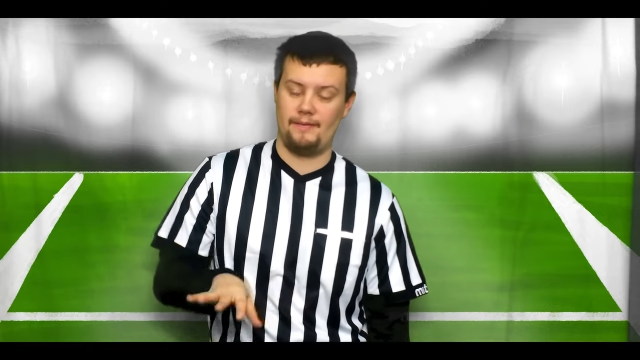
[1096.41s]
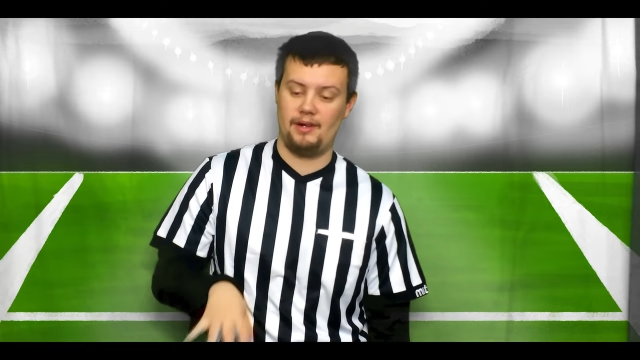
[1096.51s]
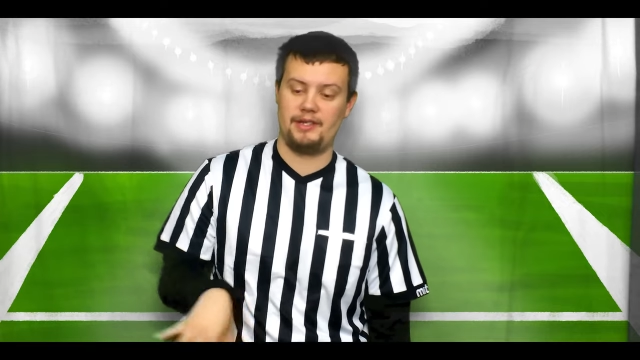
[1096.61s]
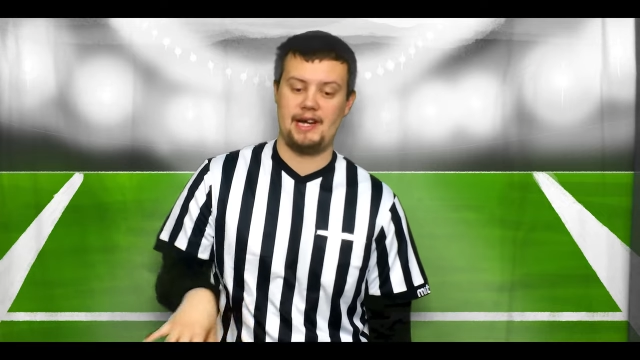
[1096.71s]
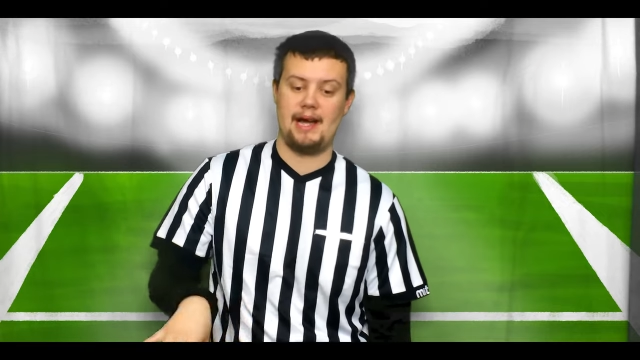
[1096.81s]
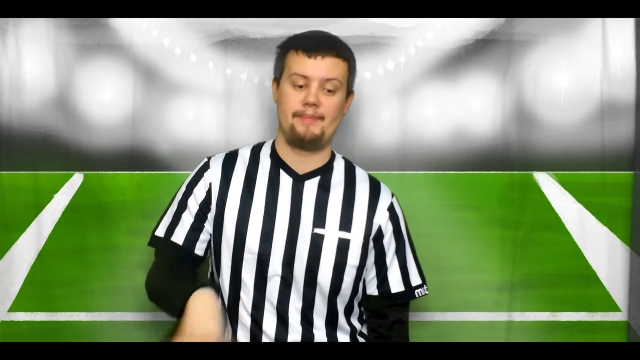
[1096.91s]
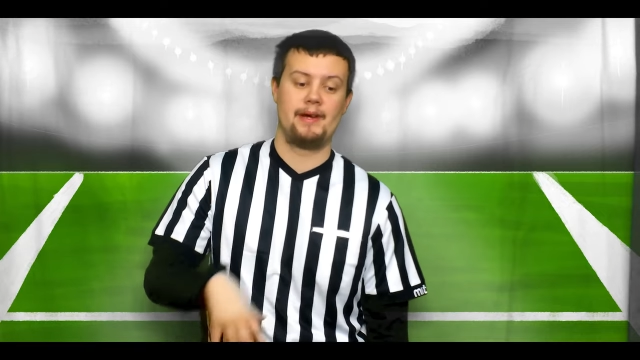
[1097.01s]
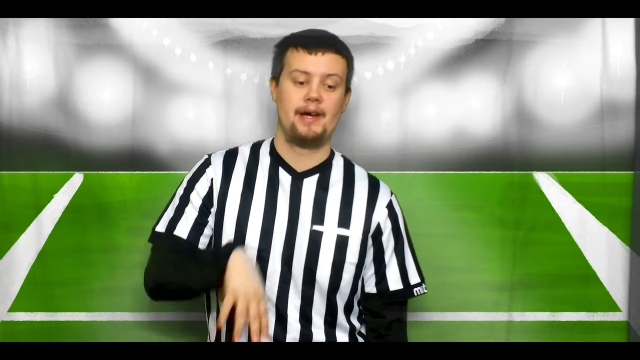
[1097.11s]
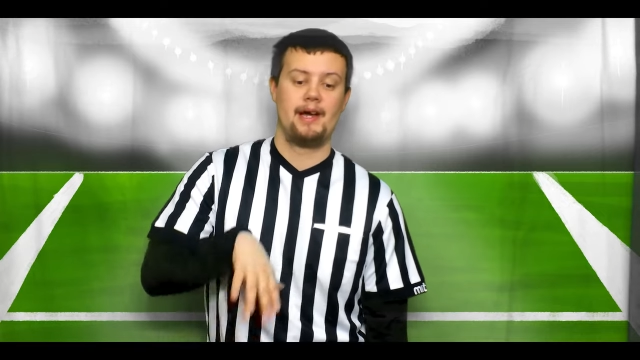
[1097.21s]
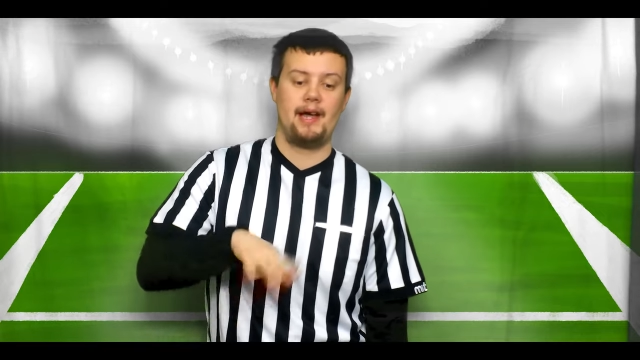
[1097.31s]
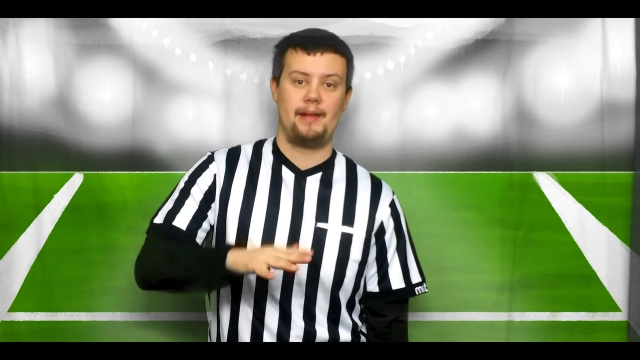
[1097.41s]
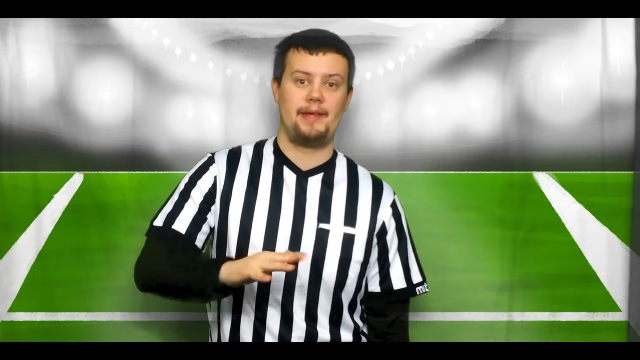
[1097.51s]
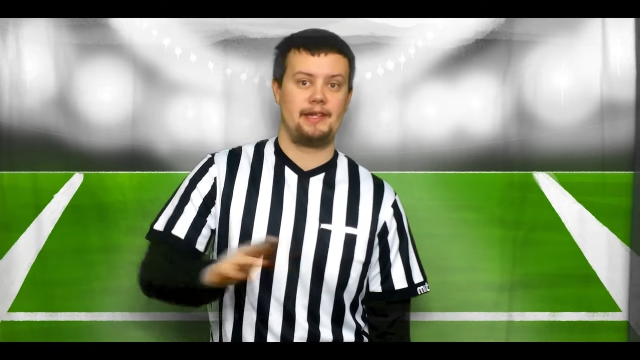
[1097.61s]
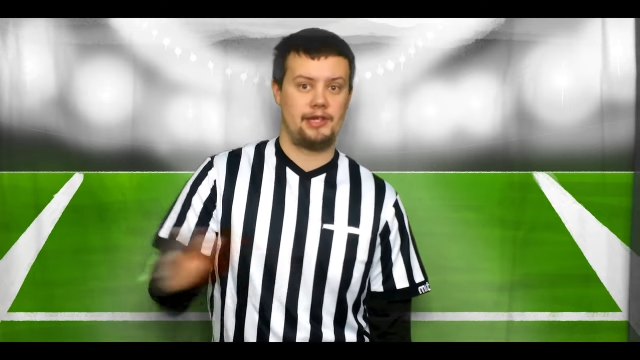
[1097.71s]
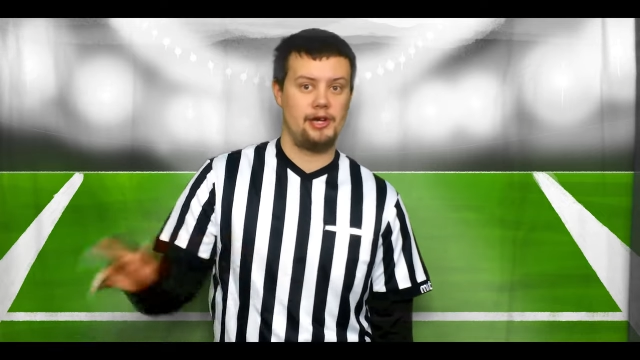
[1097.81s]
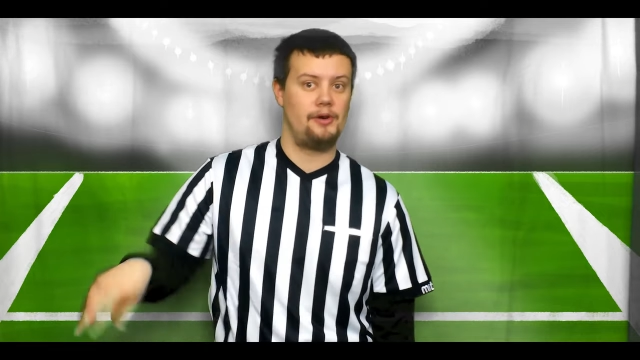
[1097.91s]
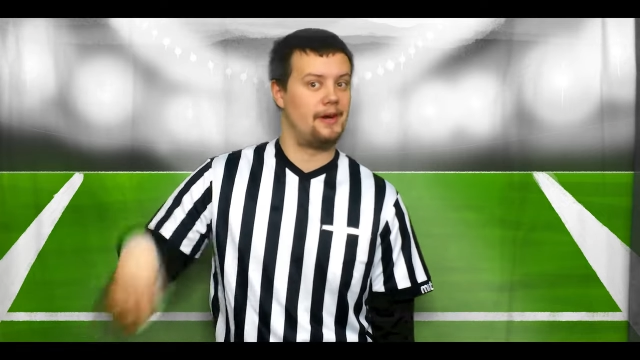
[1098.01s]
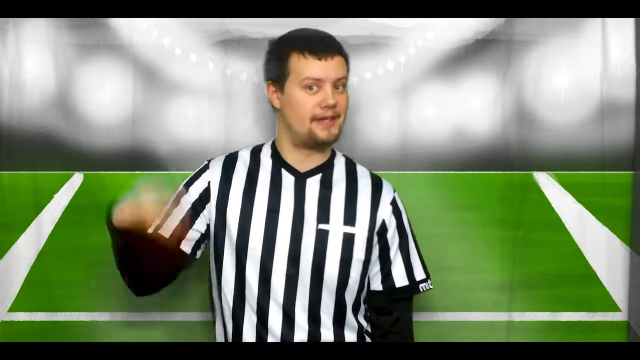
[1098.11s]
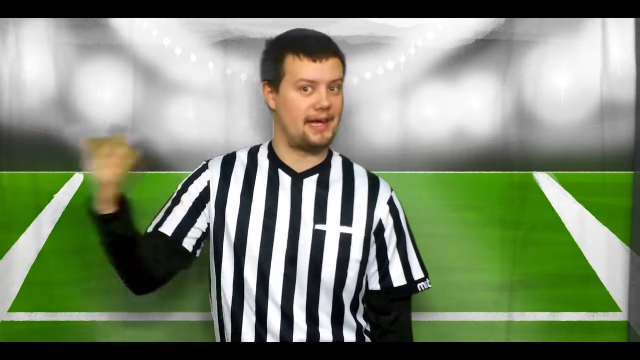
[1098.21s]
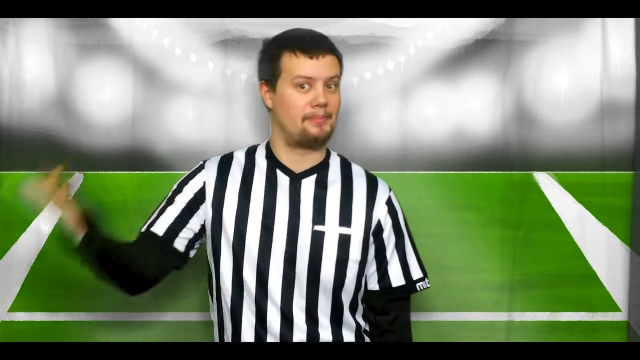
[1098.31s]
of all time, and then
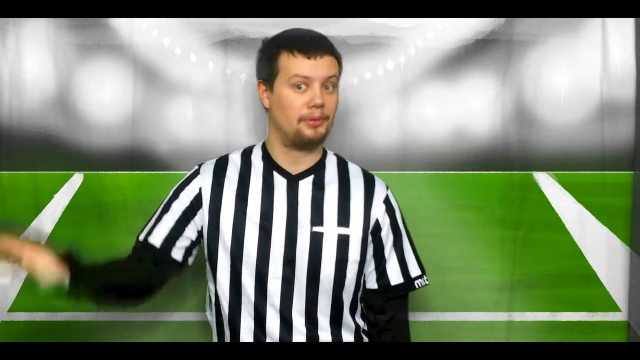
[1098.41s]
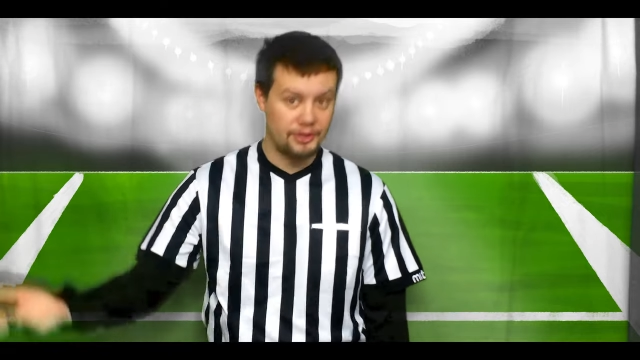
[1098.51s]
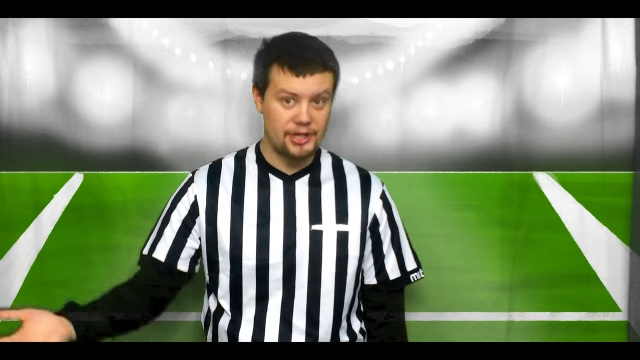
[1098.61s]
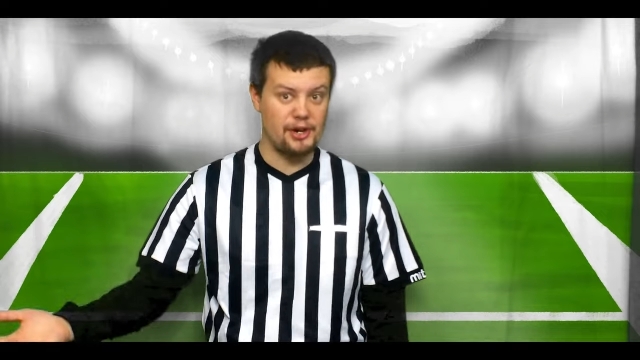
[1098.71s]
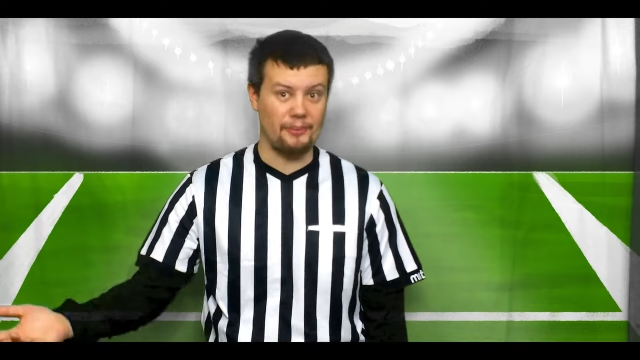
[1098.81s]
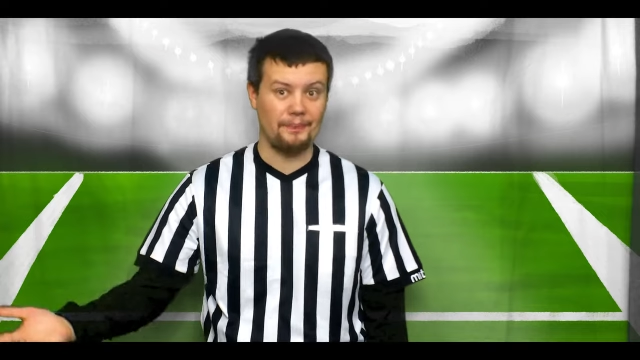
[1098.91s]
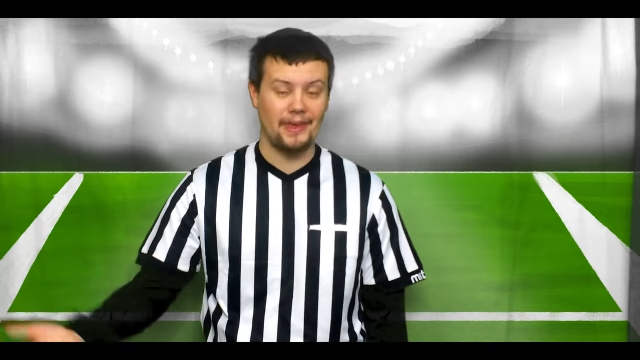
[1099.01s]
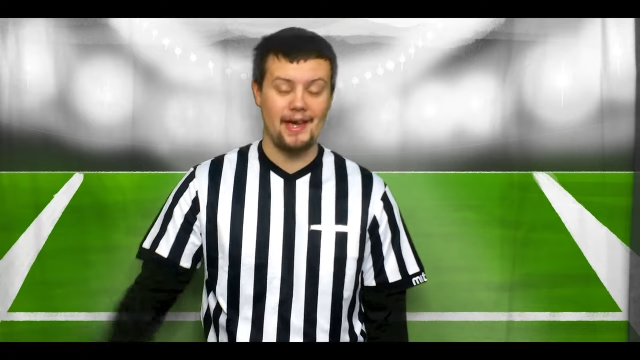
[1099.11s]
2 is Deadpool 2.